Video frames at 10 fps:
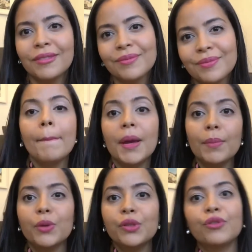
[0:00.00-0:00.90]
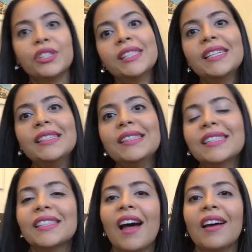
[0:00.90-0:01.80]
My most riskiest
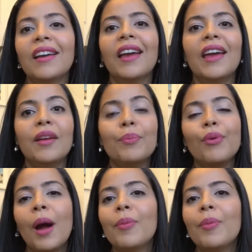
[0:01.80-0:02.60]
stock and probably